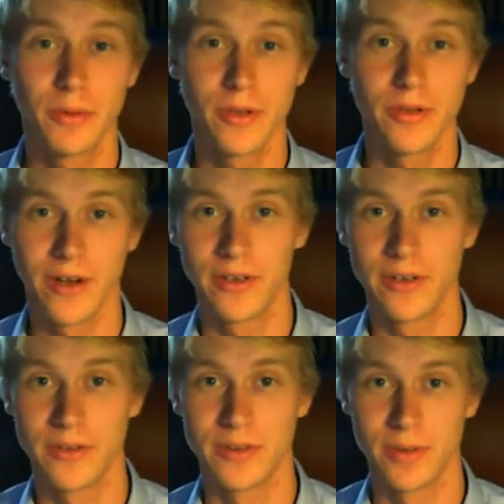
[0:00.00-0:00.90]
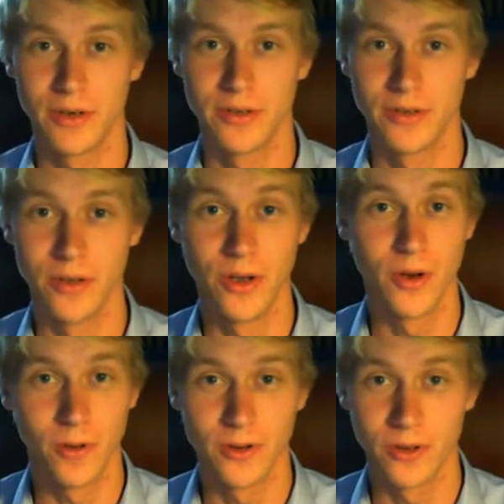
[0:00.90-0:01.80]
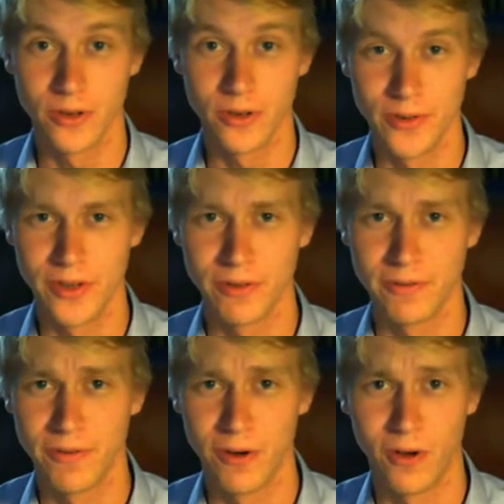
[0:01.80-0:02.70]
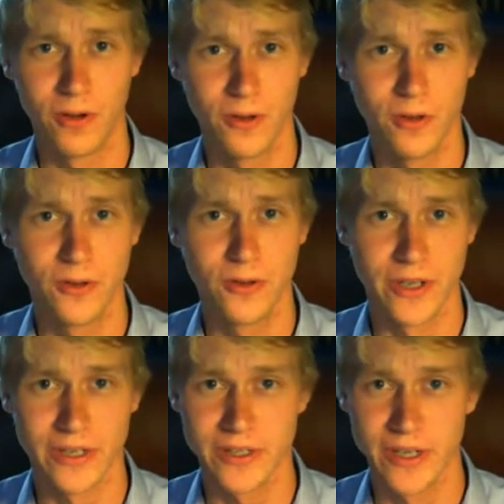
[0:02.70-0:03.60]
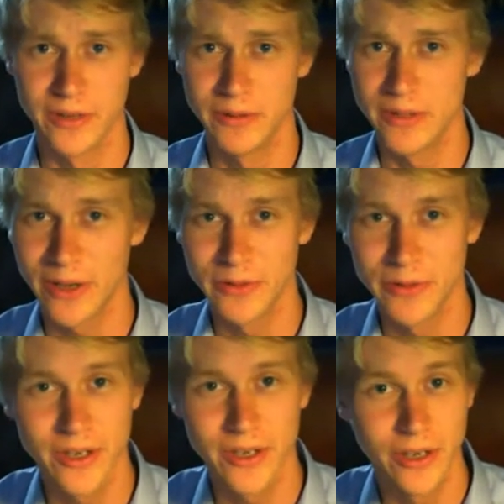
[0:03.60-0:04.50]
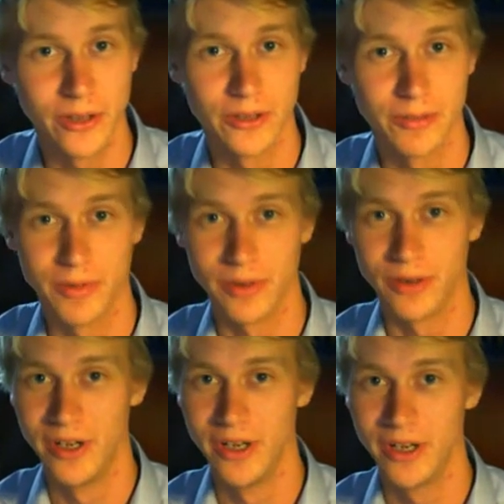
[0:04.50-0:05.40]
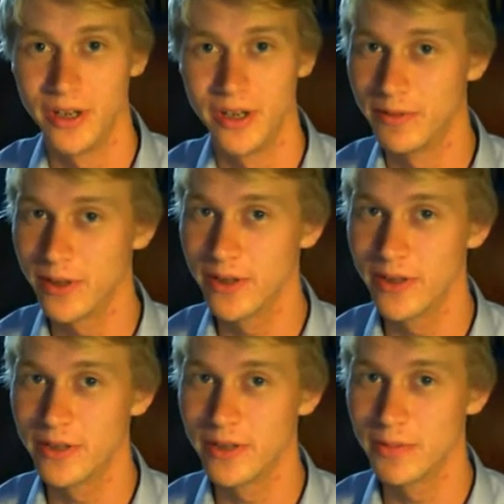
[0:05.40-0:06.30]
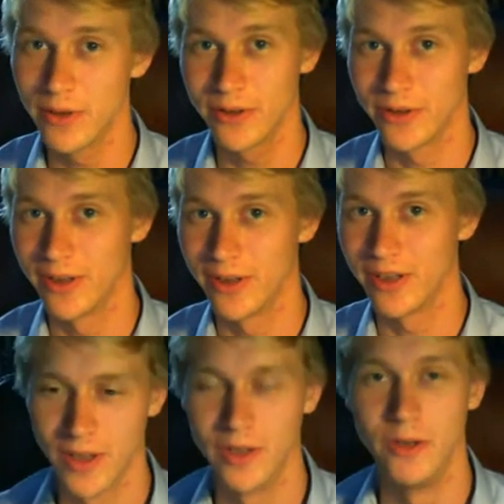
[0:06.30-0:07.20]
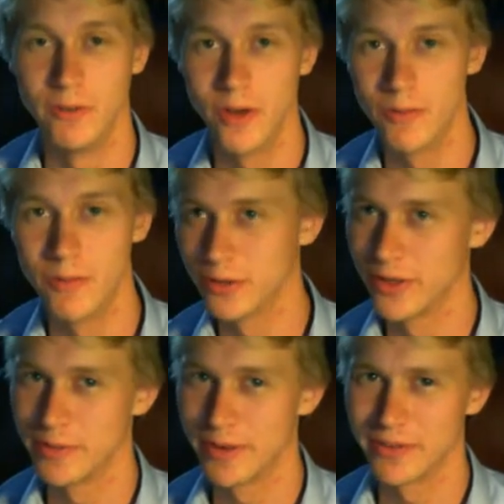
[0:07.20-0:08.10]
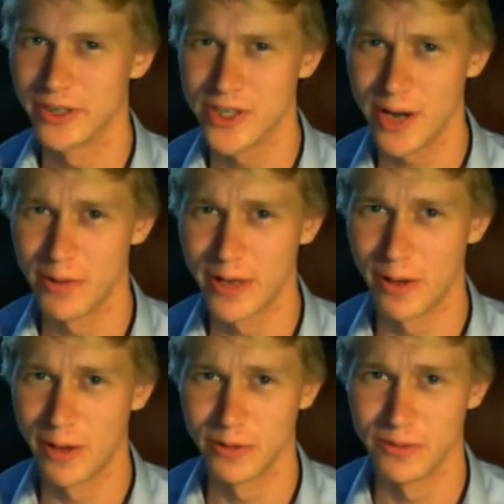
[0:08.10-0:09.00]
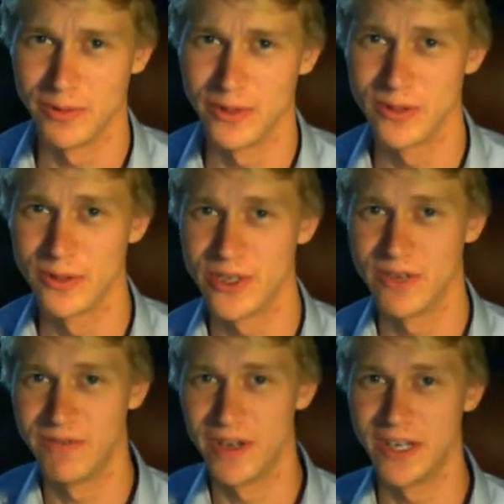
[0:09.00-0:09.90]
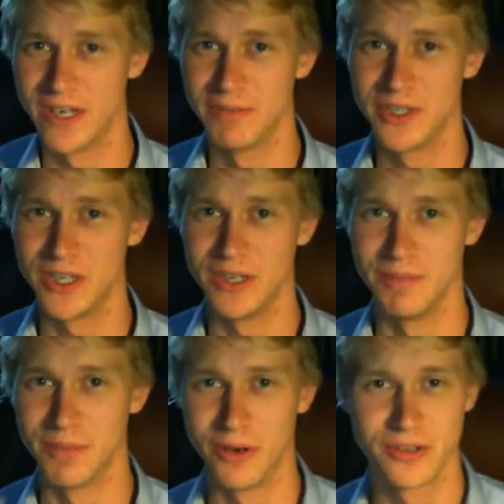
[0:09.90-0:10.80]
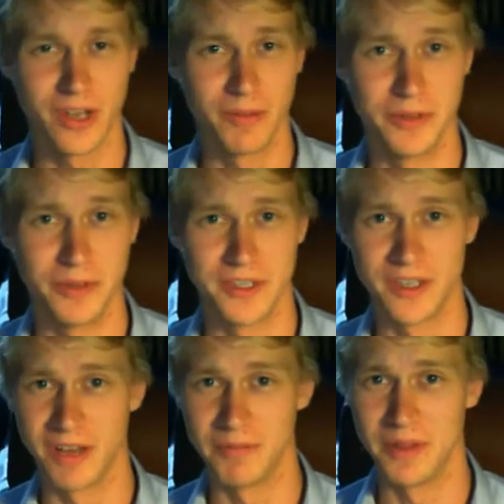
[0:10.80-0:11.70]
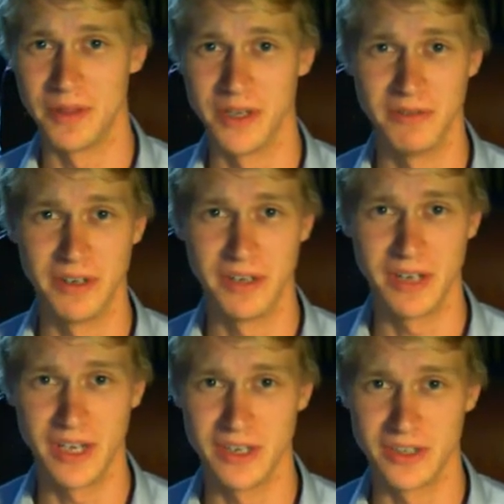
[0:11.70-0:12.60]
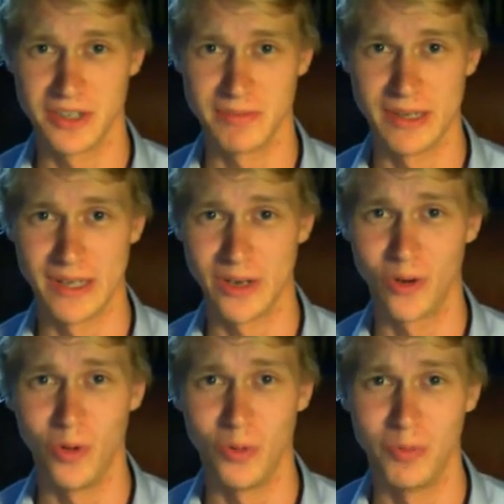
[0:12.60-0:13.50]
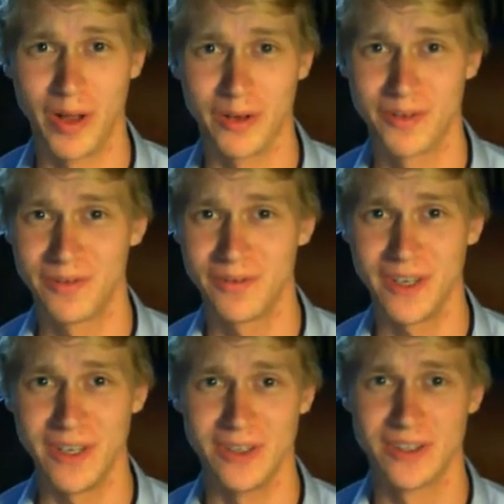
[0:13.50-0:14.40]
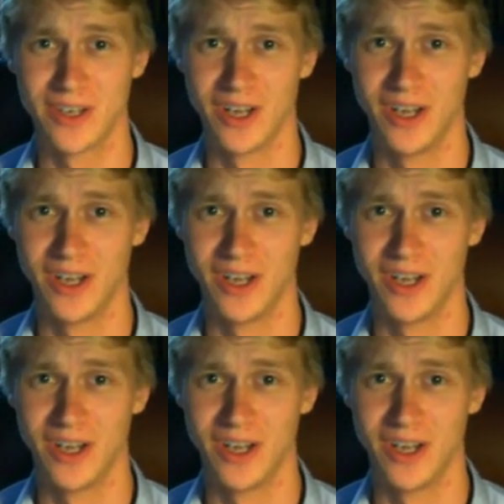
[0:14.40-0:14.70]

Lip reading: probably find it's important to know what you're doing for lunch the next day, which sounds ridiculous, but it really is important. You don't want to end up having to chow down on some disgusting vending machine bought sandwiches that have been there for days and smell like old man's feet.